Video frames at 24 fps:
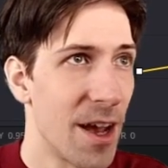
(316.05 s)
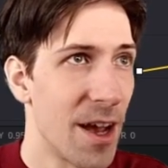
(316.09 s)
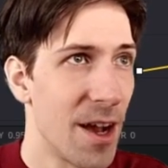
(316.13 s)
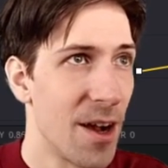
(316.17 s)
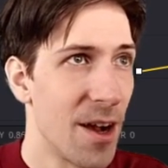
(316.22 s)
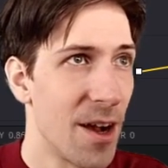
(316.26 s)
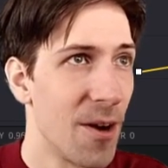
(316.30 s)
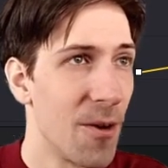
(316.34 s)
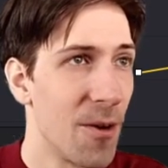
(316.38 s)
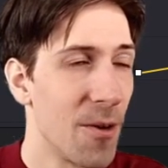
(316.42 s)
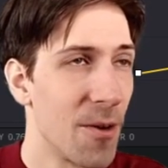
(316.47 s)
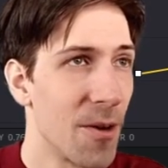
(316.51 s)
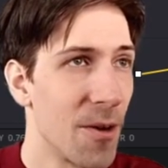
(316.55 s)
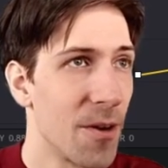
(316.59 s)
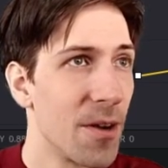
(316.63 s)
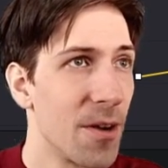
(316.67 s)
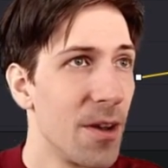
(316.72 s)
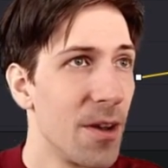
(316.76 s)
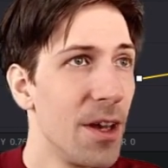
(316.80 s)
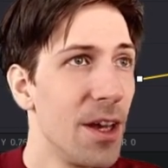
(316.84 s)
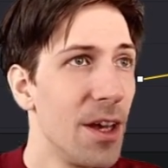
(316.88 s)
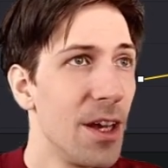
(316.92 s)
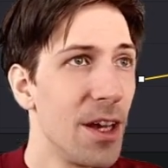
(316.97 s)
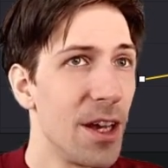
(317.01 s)
our
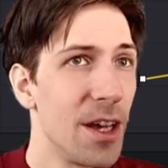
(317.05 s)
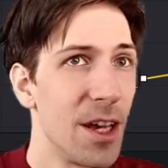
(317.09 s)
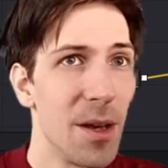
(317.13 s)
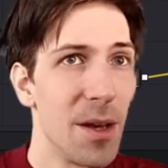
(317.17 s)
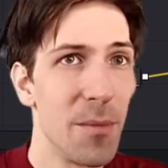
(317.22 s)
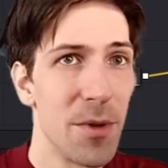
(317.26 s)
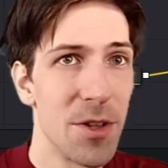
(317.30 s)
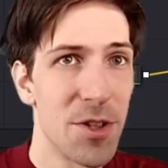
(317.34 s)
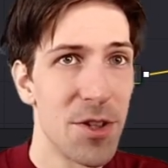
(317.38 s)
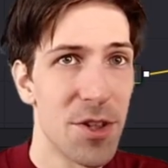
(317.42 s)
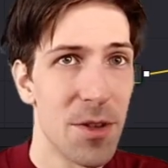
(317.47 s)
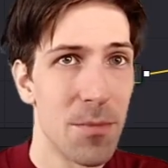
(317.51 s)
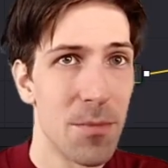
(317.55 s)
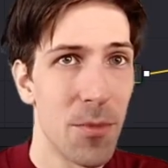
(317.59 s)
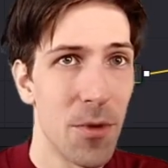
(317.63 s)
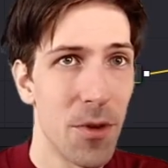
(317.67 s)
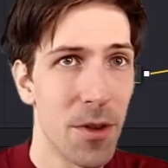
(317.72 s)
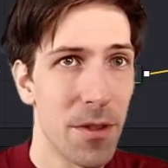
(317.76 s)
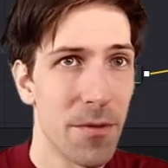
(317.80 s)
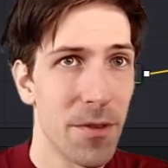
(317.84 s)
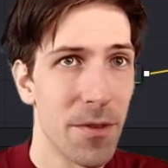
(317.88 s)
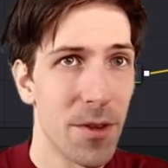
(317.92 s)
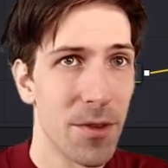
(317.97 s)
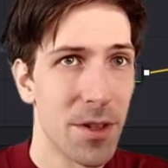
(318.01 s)
image, the more
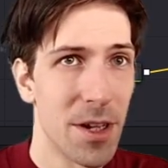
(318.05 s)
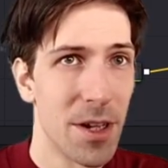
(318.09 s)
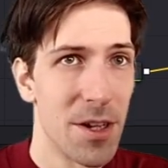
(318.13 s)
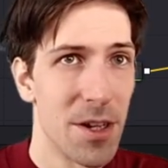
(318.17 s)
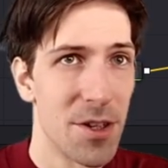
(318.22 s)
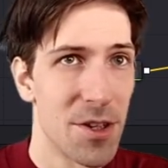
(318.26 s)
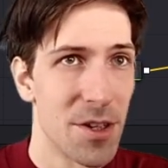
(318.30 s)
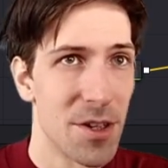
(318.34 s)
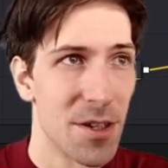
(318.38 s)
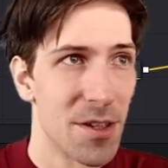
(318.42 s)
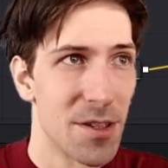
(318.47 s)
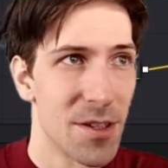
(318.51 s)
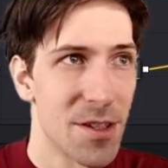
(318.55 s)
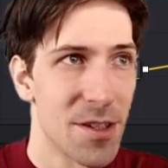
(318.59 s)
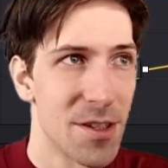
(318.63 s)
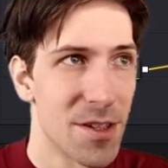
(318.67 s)
the rotation is.